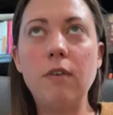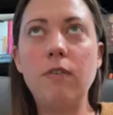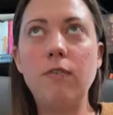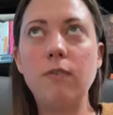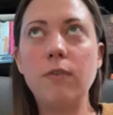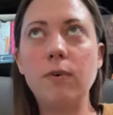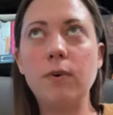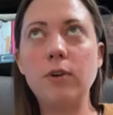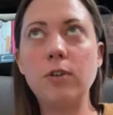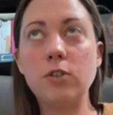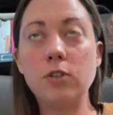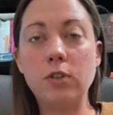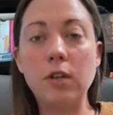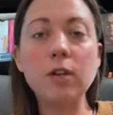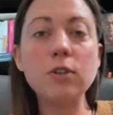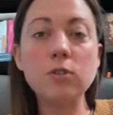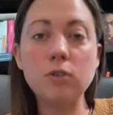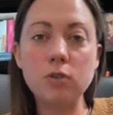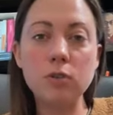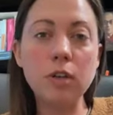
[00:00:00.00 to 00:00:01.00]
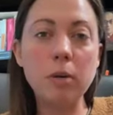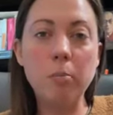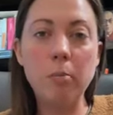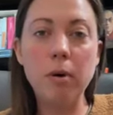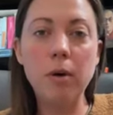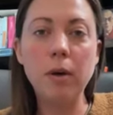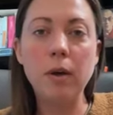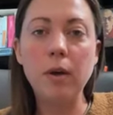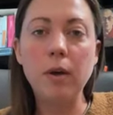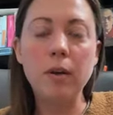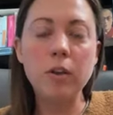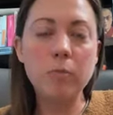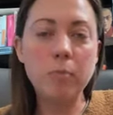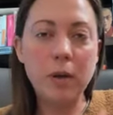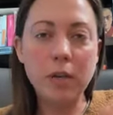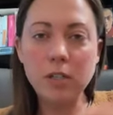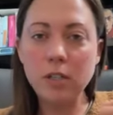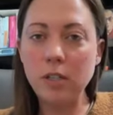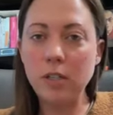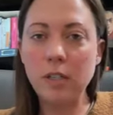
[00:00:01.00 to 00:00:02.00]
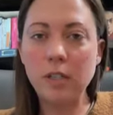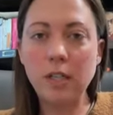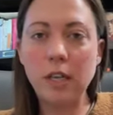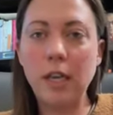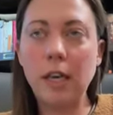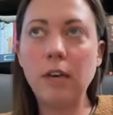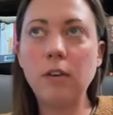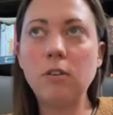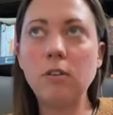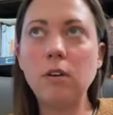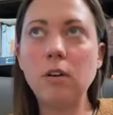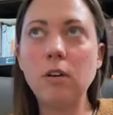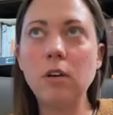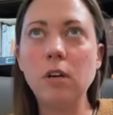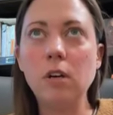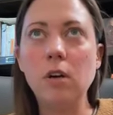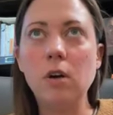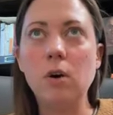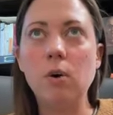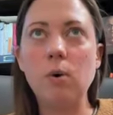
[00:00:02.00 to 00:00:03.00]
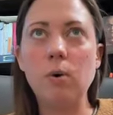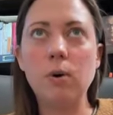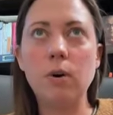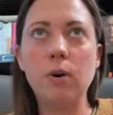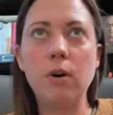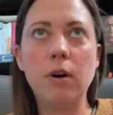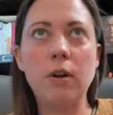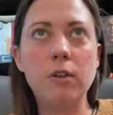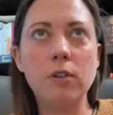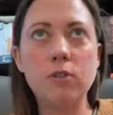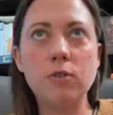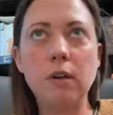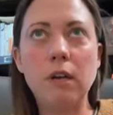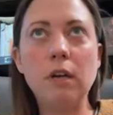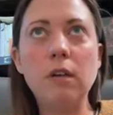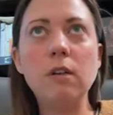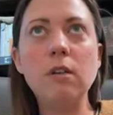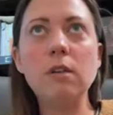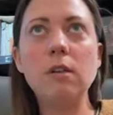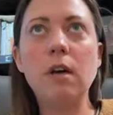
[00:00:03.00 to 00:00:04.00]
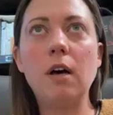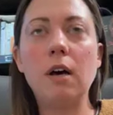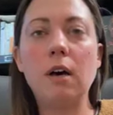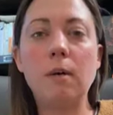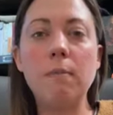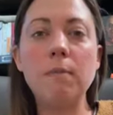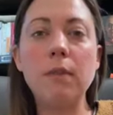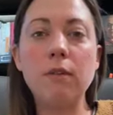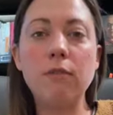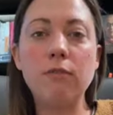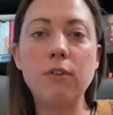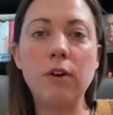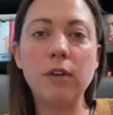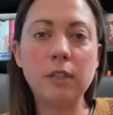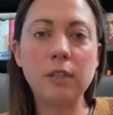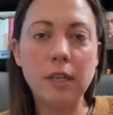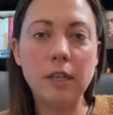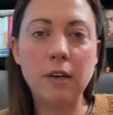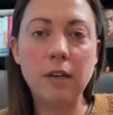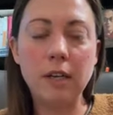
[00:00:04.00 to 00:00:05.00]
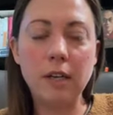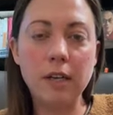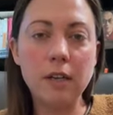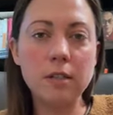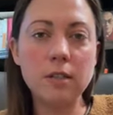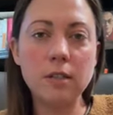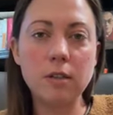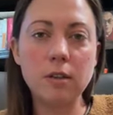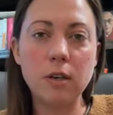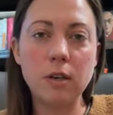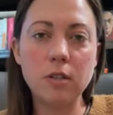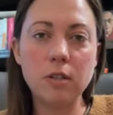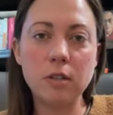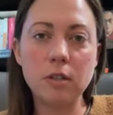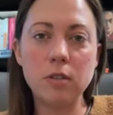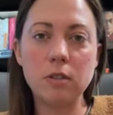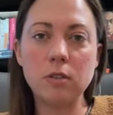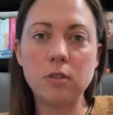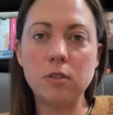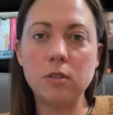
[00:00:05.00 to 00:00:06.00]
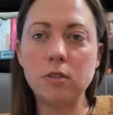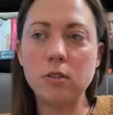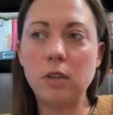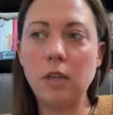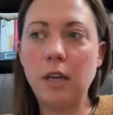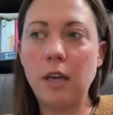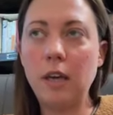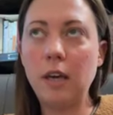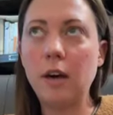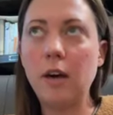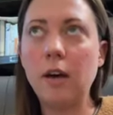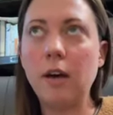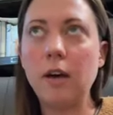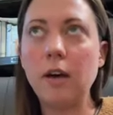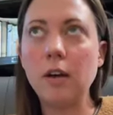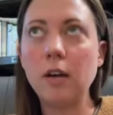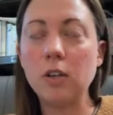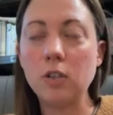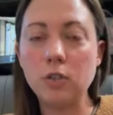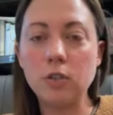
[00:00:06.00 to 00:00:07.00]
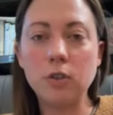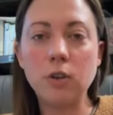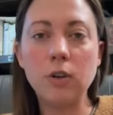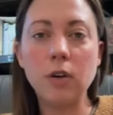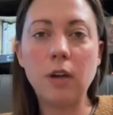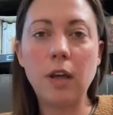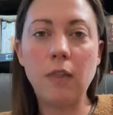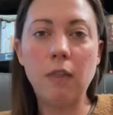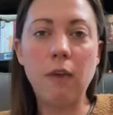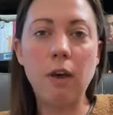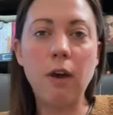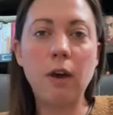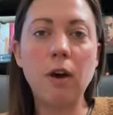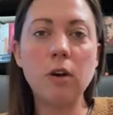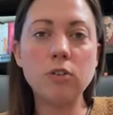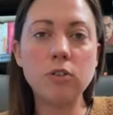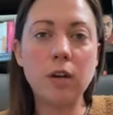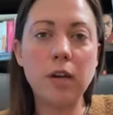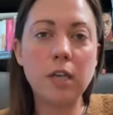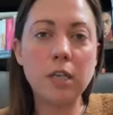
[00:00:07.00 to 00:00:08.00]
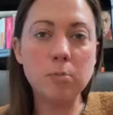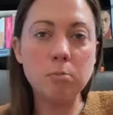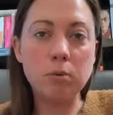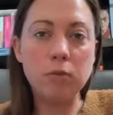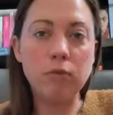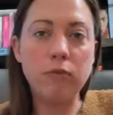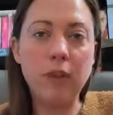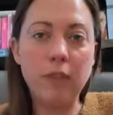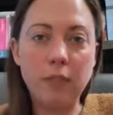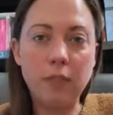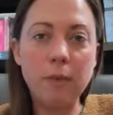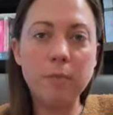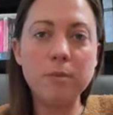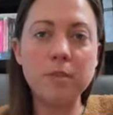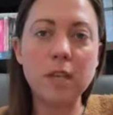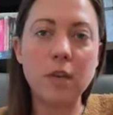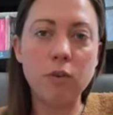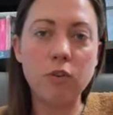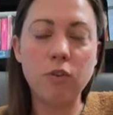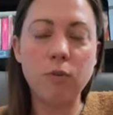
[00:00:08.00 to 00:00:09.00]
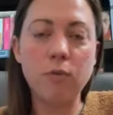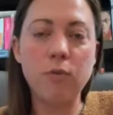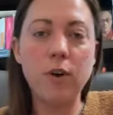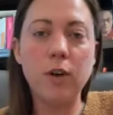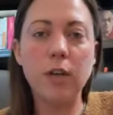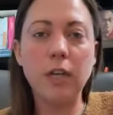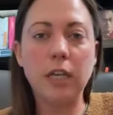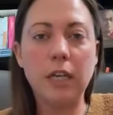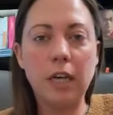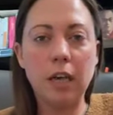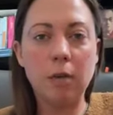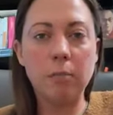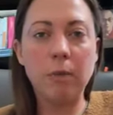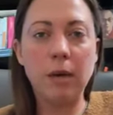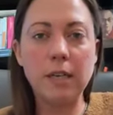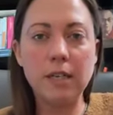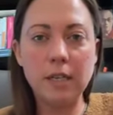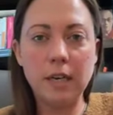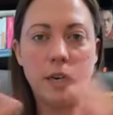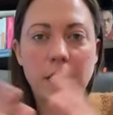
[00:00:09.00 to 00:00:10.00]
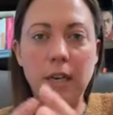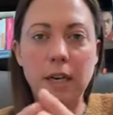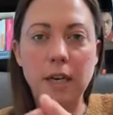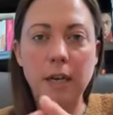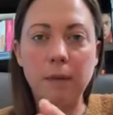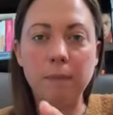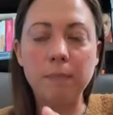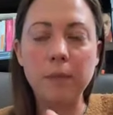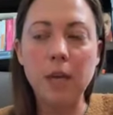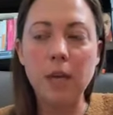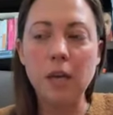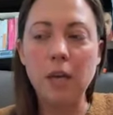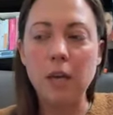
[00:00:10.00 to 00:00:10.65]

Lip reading: And if the horse does trip, especially in the canter or on the trail, then falling down is a concern, and they are trying to prevent themselves from falling down by tightening.